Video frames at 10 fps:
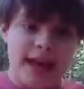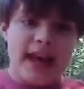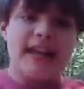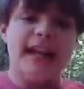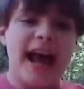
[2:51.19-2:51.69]

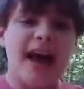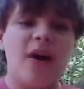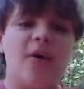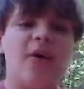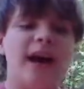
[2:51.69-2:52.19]

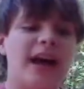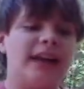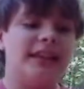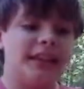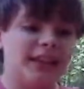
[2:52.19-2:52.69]
Now,
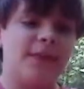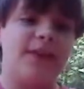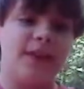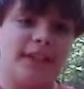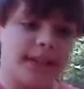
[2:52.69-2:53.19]
this is
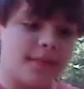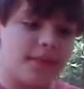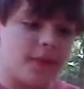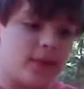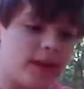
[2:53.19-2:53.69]
very
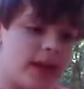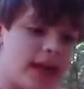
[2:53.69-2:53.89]
simple.